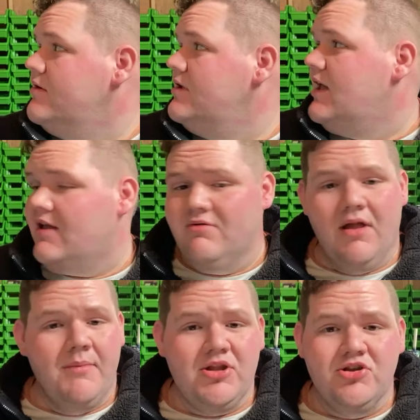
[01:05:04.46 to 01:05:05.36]
Yeah.
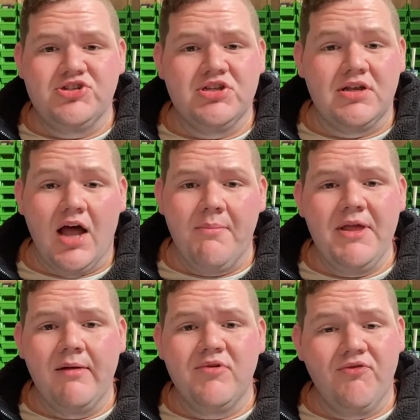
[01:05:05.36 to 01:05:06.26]
I mean, you should not be
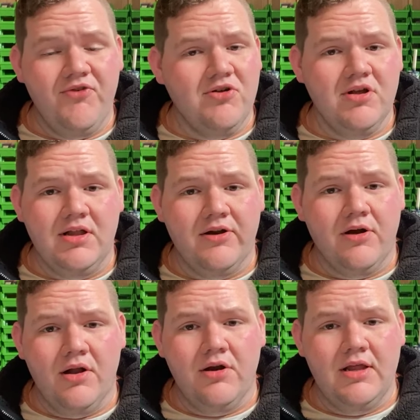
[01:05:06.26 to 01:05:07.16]
able to feel the glitter
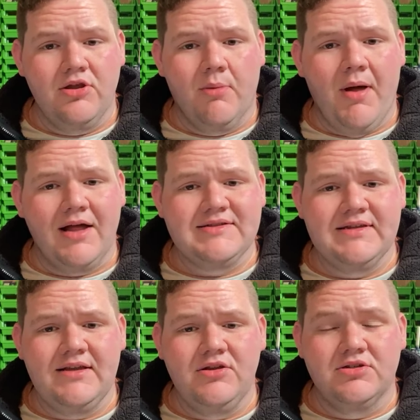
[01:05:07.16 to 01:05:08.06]
underneath your
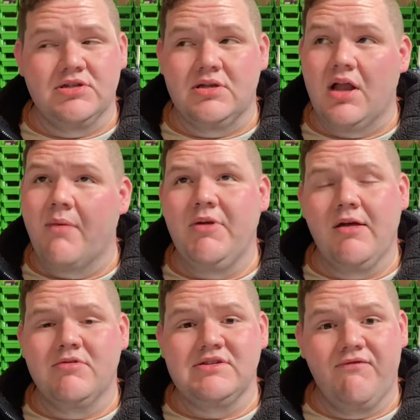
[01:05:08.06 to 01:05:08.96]
epoxy. You should not be
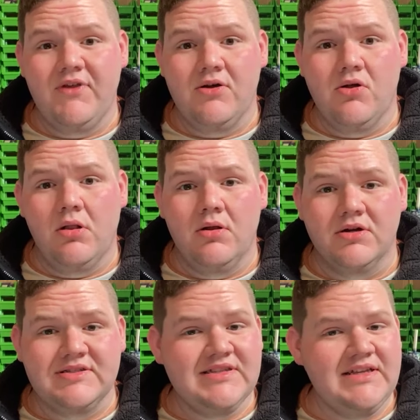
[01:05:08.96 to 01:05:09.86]
able to feel or
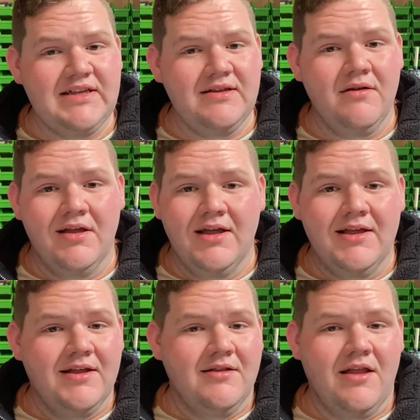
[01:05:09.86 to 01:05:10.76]
see,
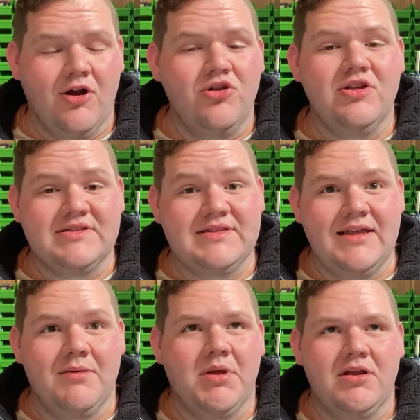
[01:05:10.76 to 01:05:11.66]
or you can see
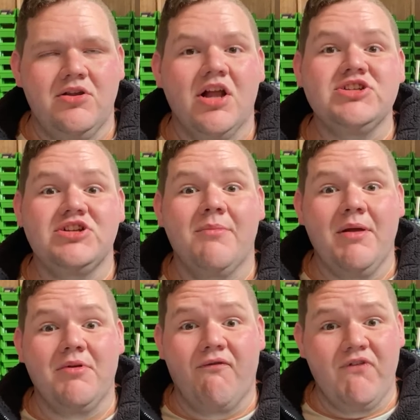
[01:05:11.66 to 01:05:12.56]
it, but should not be
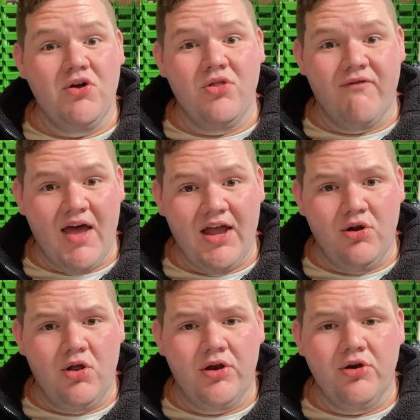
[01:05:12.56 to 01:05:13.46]
able to feel the
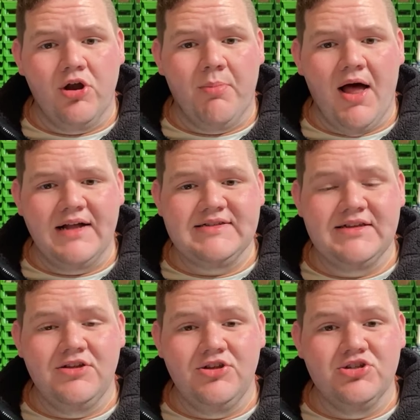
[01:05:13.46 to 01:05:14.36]
vinyl under your
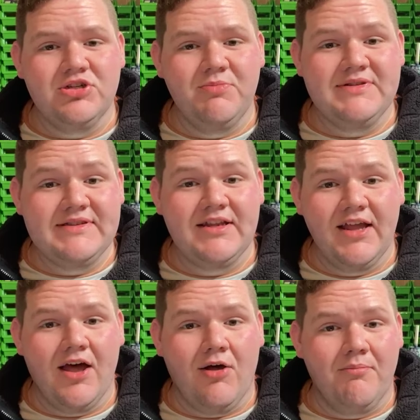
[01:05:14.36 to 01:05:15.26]
epoxy. You should be sending
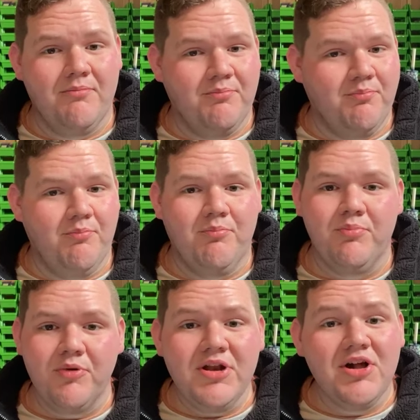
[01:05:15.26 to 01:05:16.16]
out
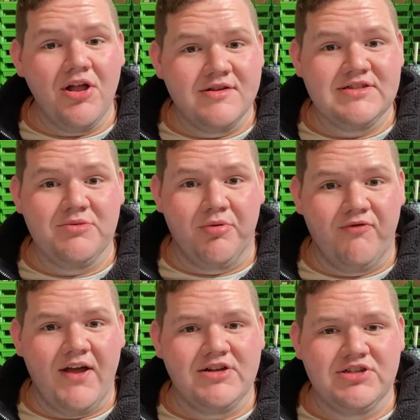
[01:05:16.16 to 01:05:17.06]
pretty close to
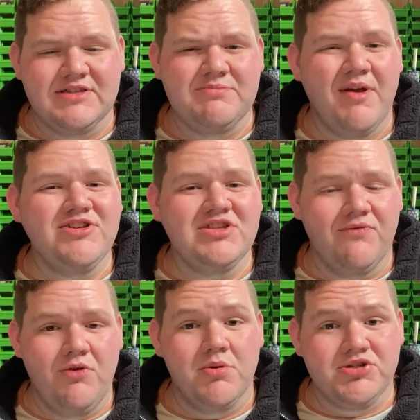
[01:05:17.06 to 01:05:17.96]
perfection, especially
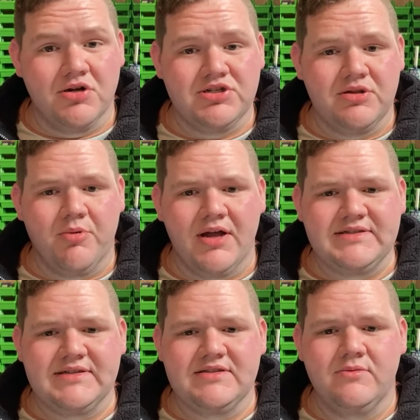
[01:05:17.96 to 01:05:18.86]
if you were charging the
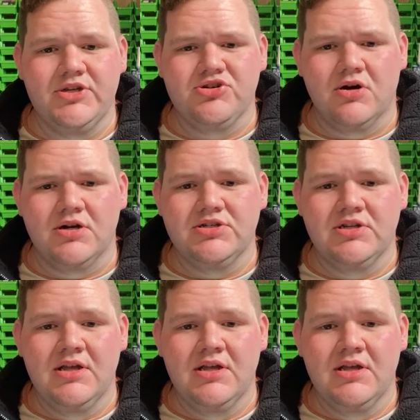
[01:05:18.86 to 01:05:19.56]
prices that we charged.